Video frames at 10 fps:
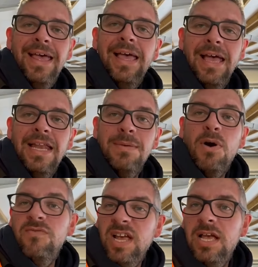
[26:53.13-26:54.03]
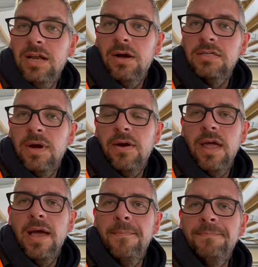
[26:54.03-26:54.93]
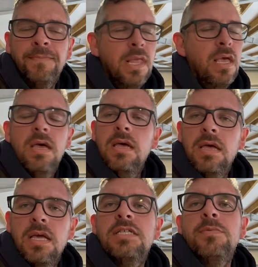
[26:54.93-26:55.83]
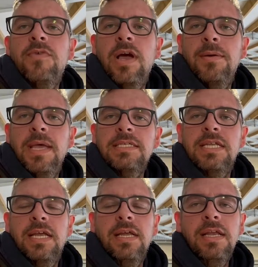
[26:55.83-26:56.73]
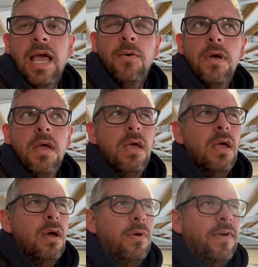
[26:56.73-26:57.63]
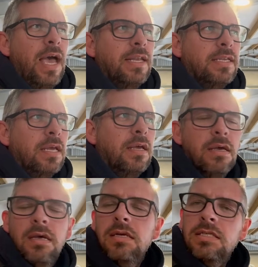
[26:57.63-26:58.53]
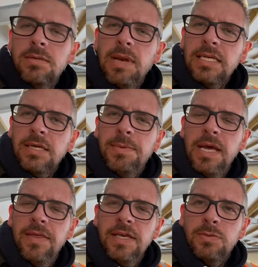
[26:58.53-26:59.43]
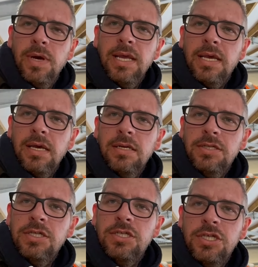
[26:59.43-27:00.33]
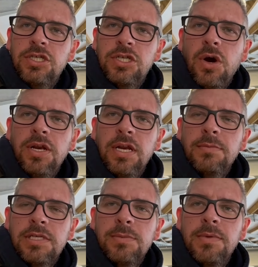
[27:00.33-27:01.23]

and you might recognise where I am. Customer rang up yesterday. Now we've had some lads up here this week just tidying up some of